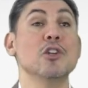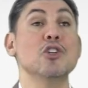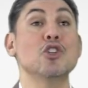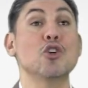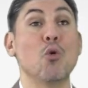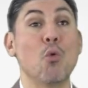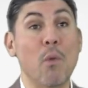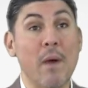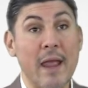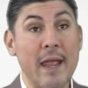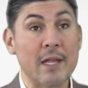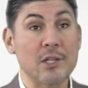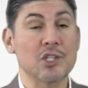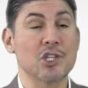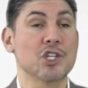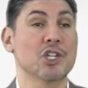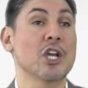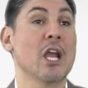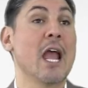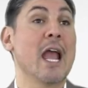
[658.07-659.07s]

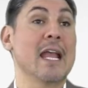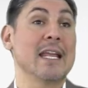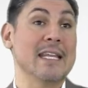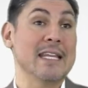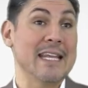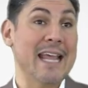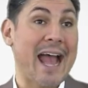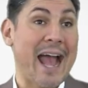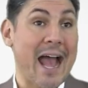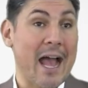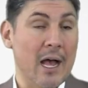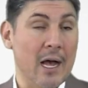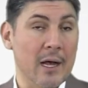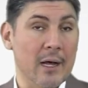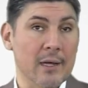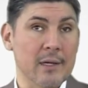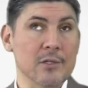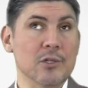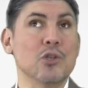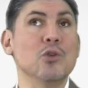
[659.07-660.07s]
Twitch,
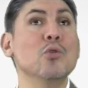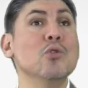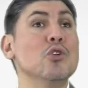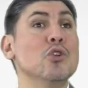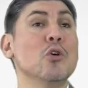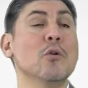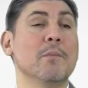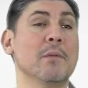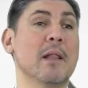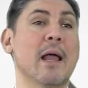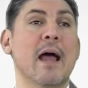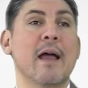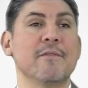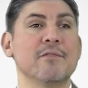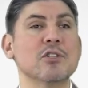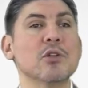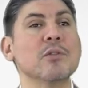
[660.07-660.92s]
YouTube Live.